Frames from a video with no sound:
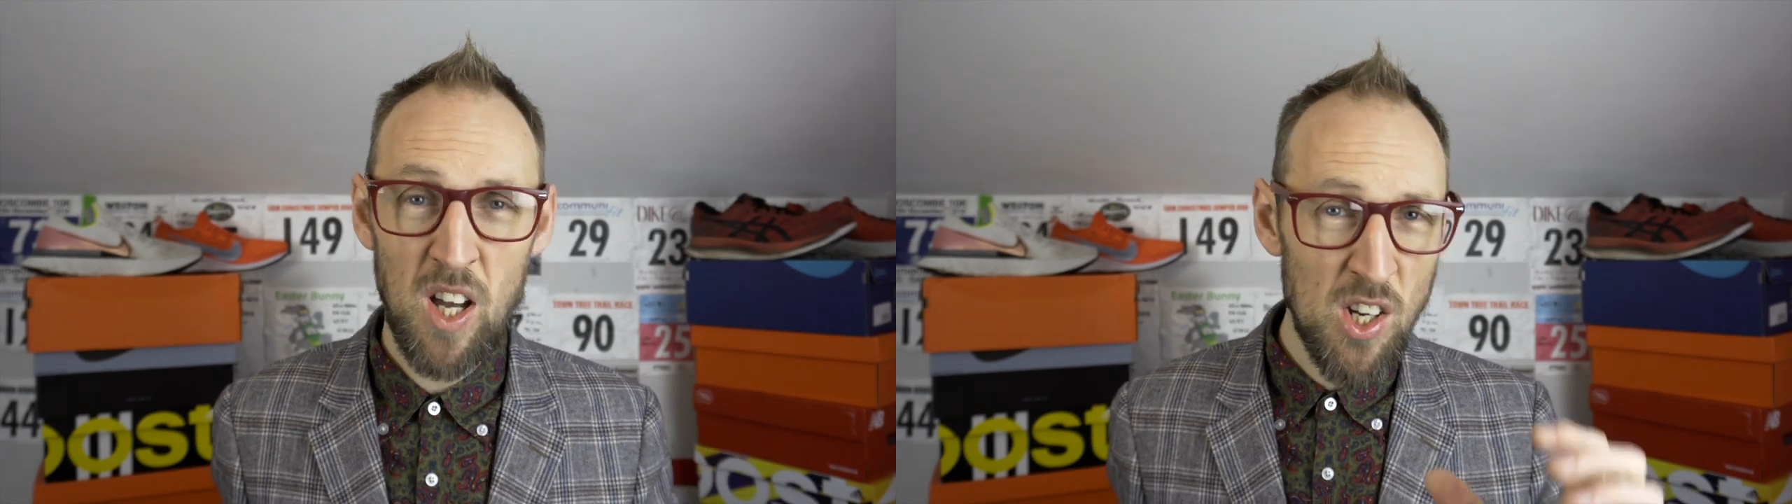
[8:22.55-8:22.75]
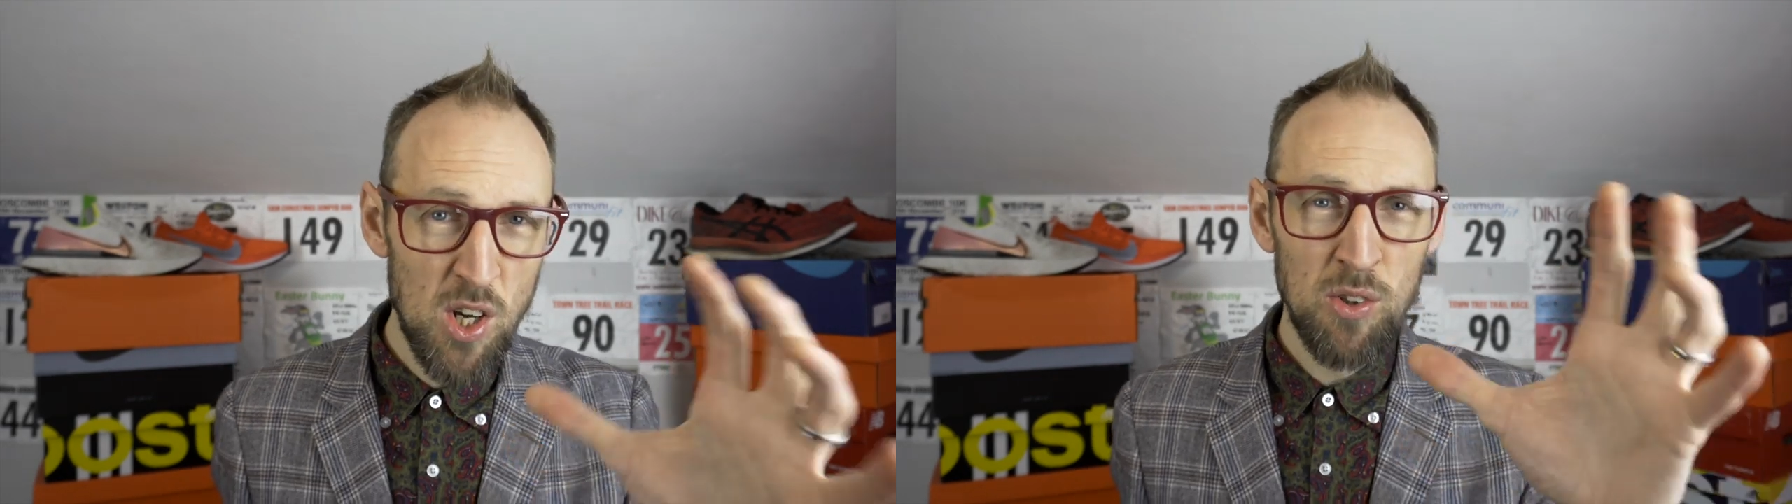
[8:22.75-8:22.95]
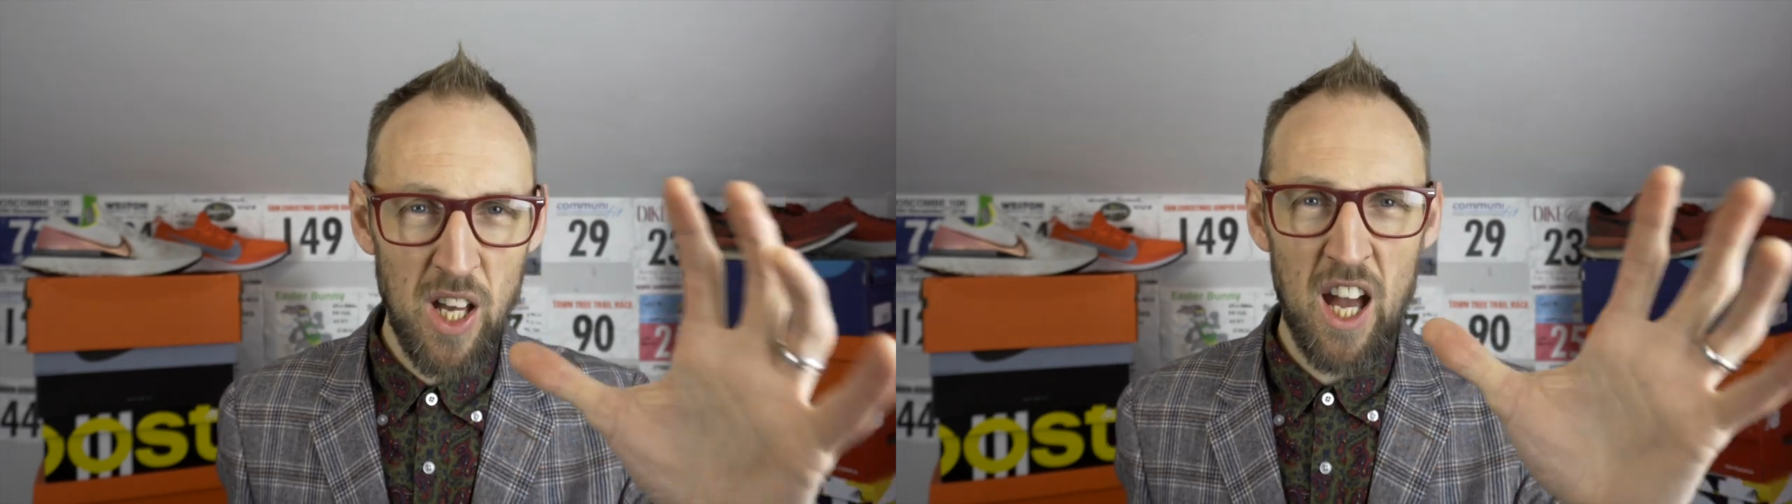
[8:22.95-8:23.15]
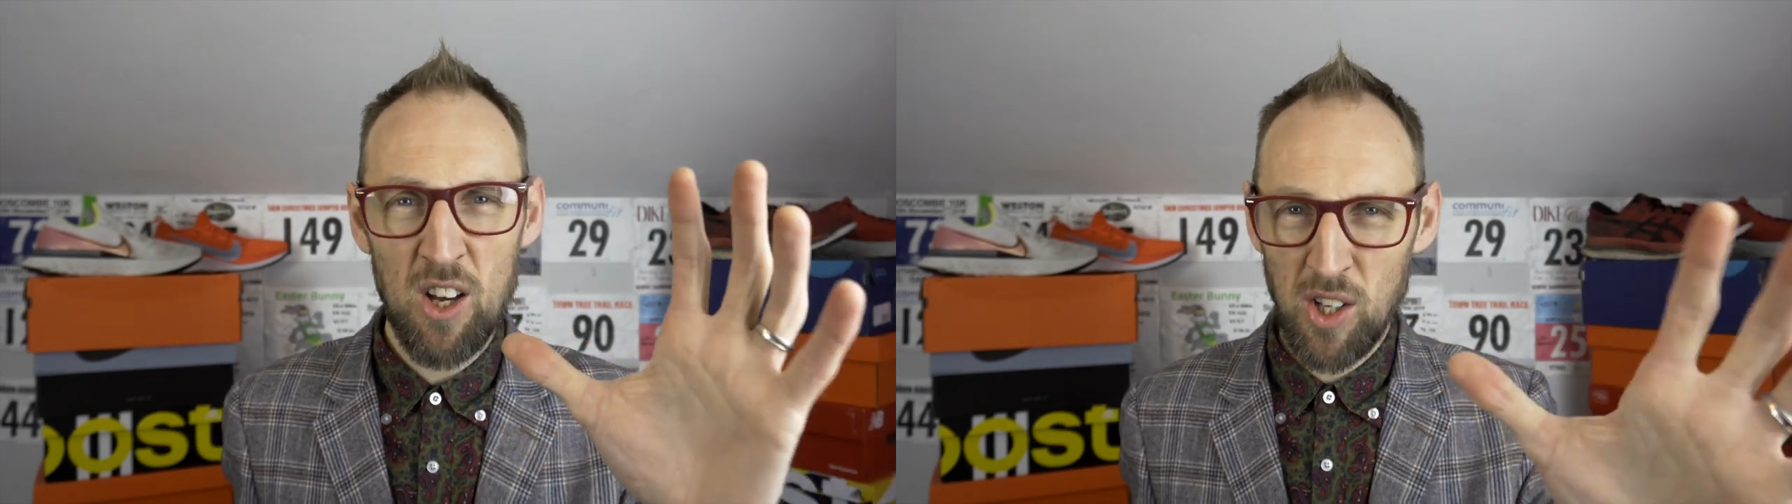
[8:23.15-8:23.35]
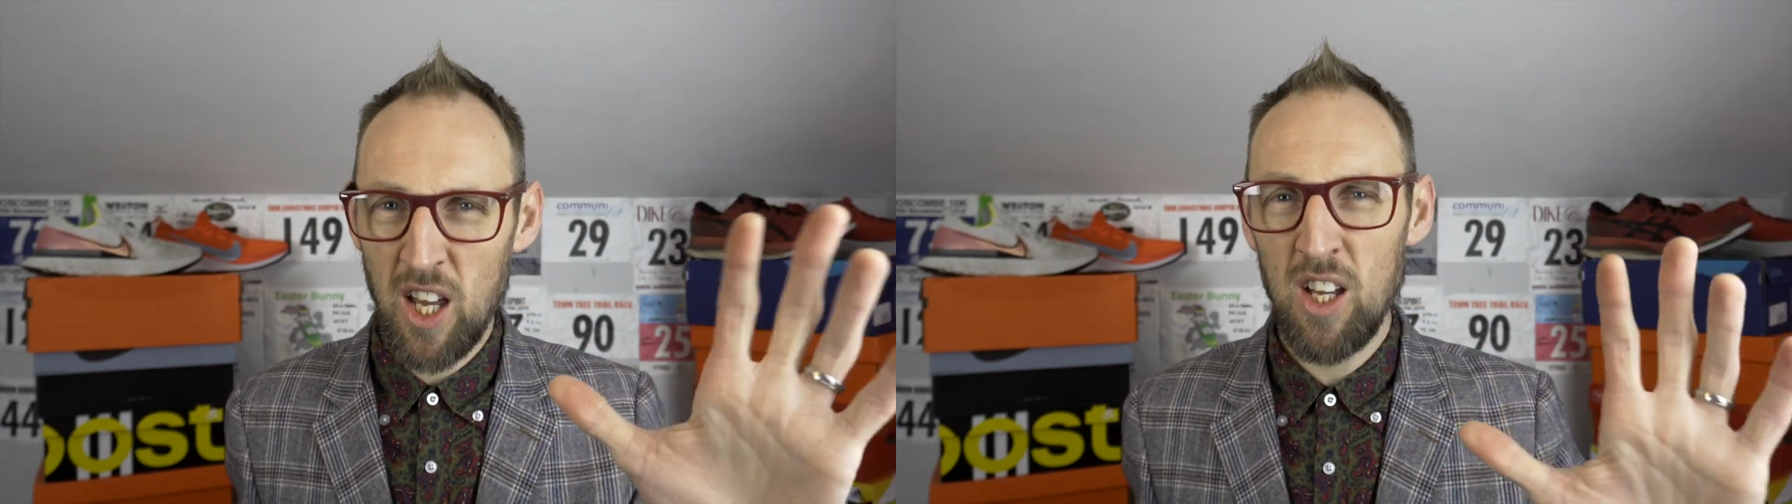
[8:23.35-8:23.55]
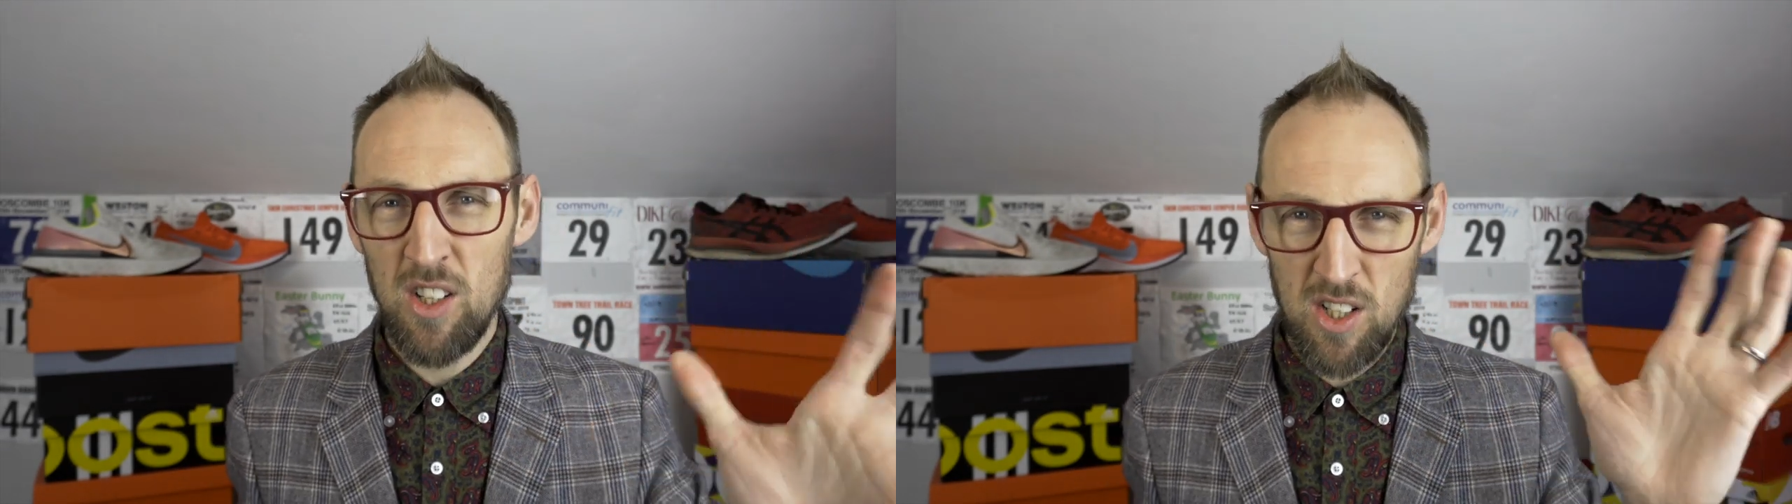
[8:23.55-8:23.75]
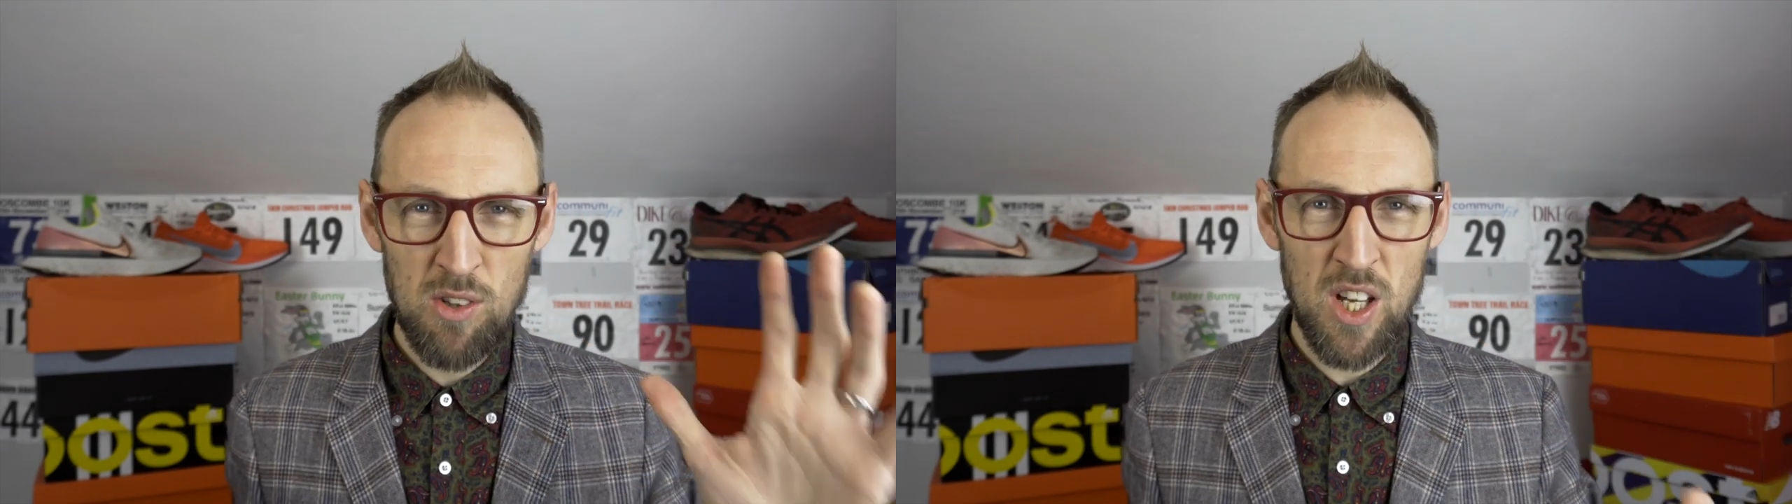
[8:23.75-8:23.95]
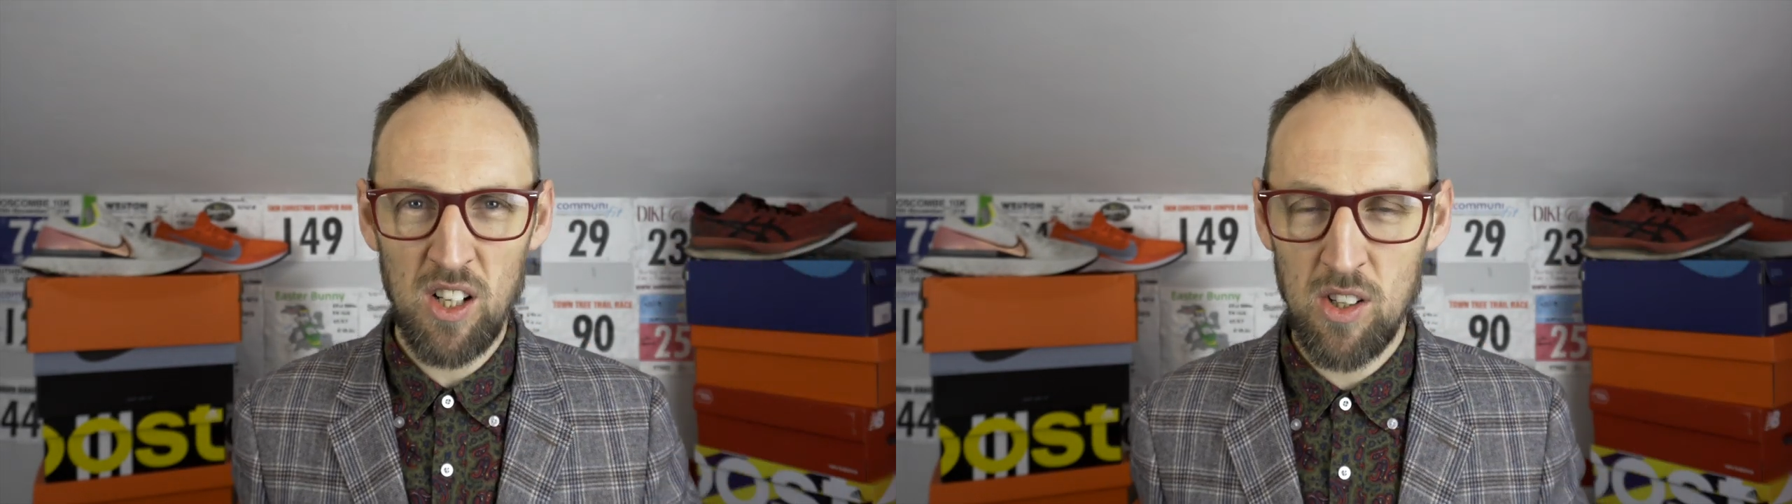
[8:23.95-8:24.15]
I know that, okay, I
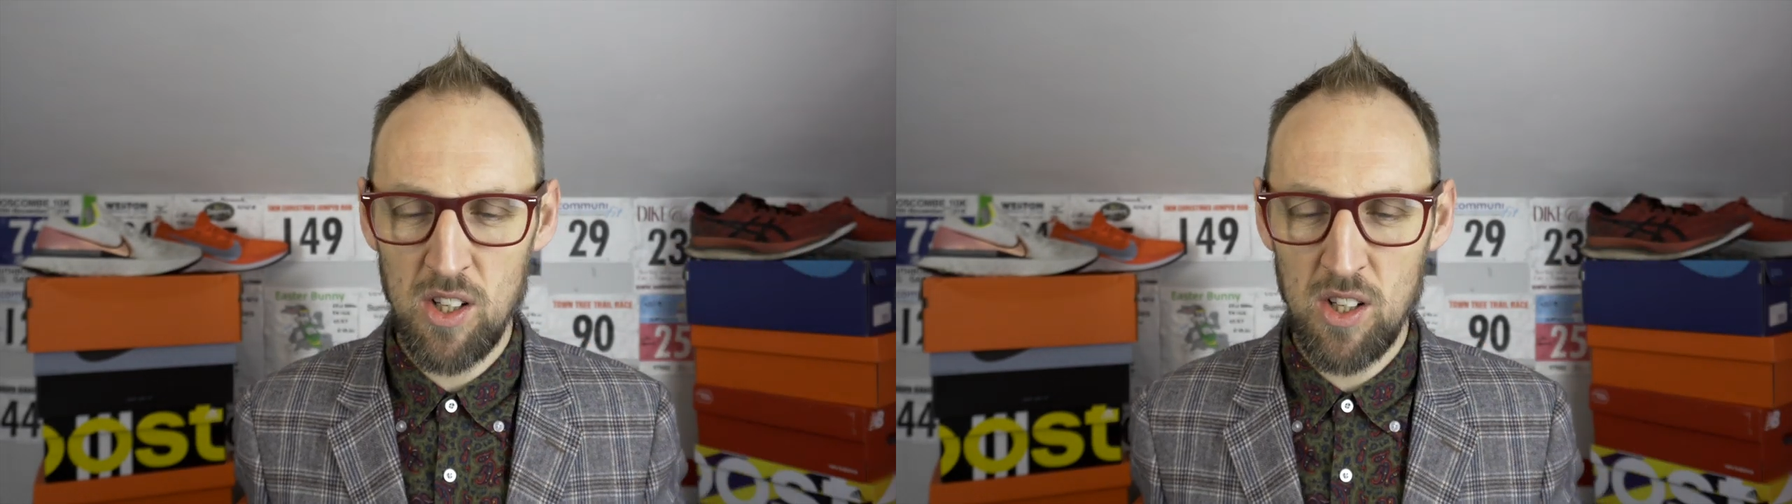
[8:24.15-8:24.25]
know that,